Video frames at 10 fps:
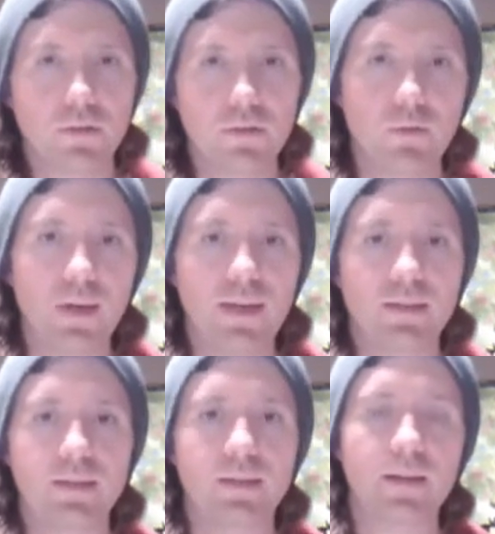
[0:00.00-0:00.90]
of way
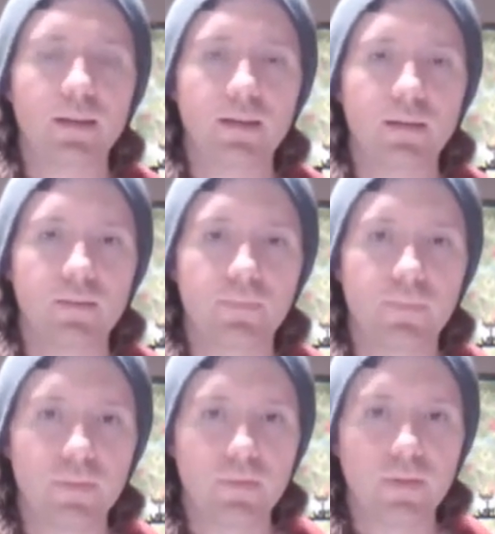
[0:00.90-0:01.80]
that
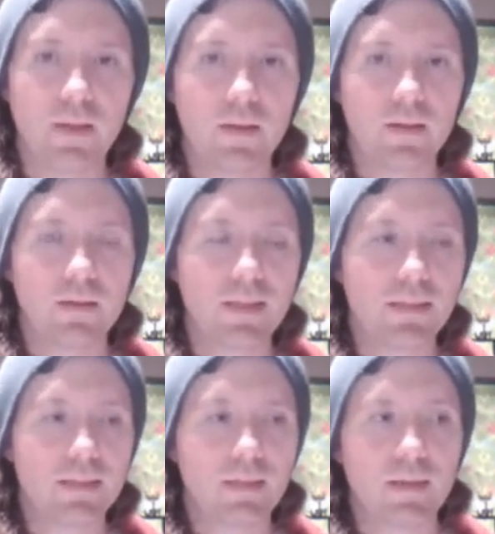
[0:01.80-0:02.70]

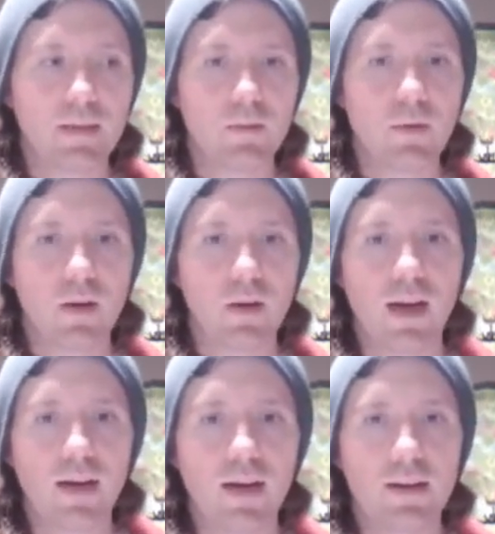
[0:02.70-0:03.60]
these
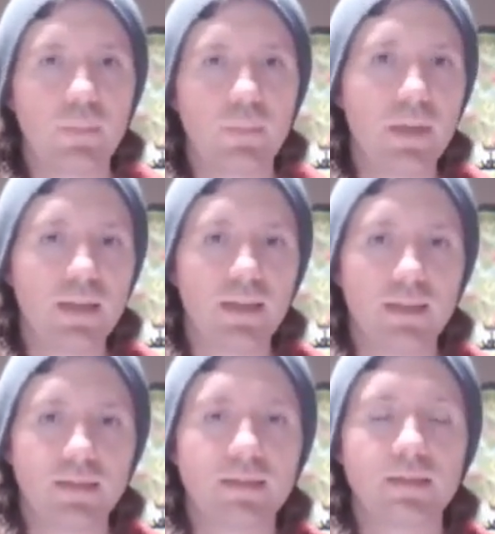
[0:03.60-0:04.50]
higher
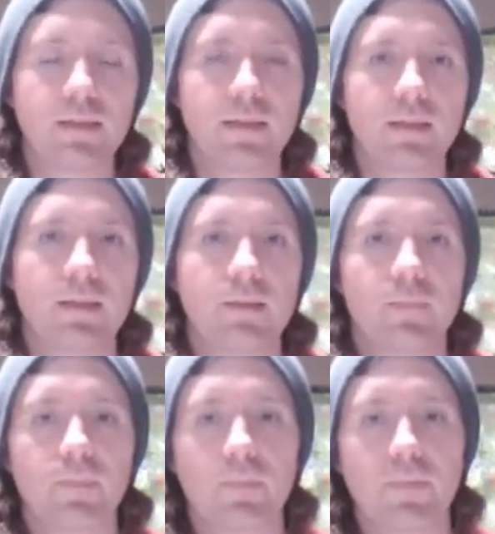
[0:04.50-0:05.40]
beings
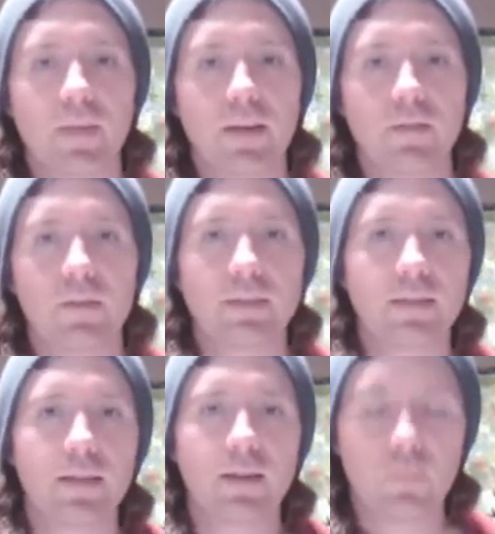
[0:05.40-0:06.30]
that are
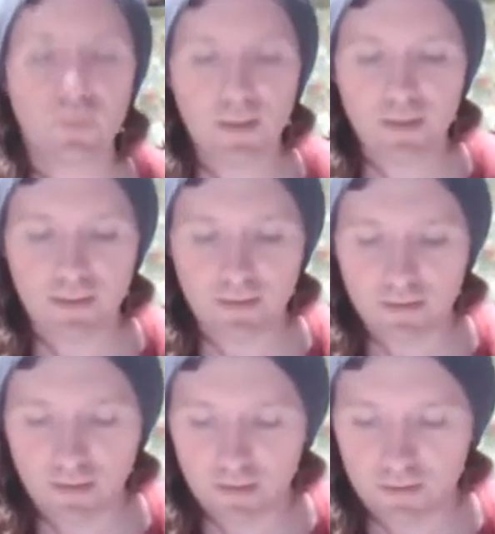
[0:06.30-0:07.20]
visiting our planet,
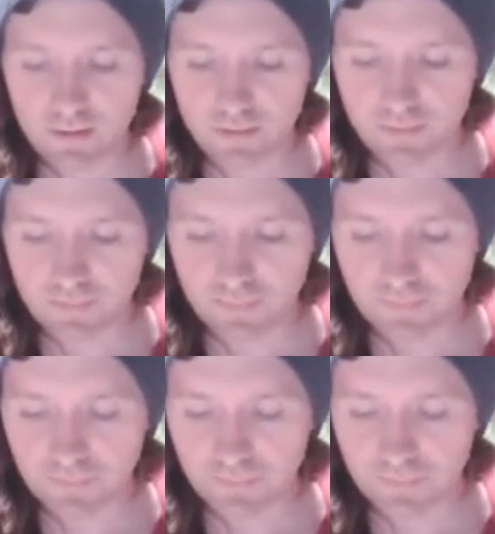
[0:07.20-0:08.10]

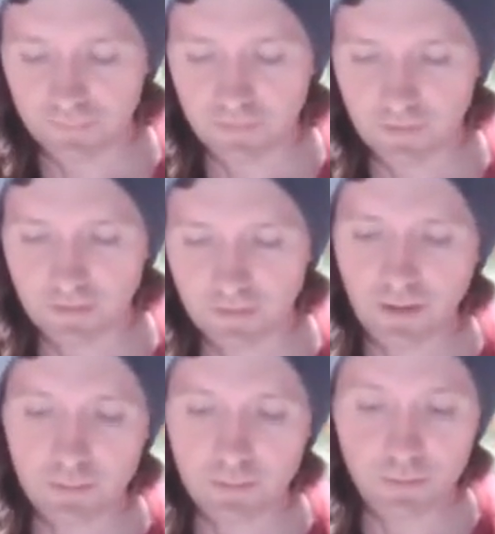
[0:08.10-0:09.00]

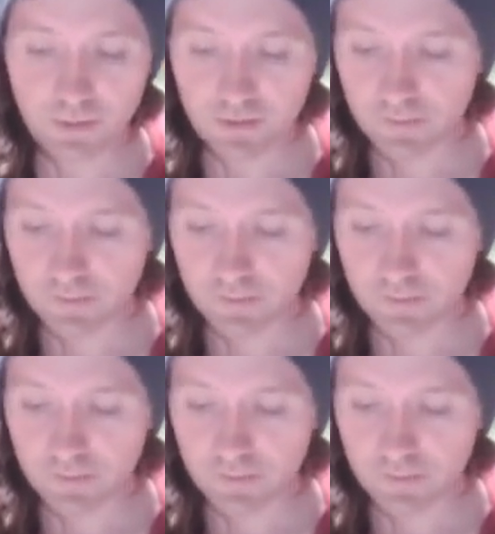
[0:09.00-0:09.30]
I believe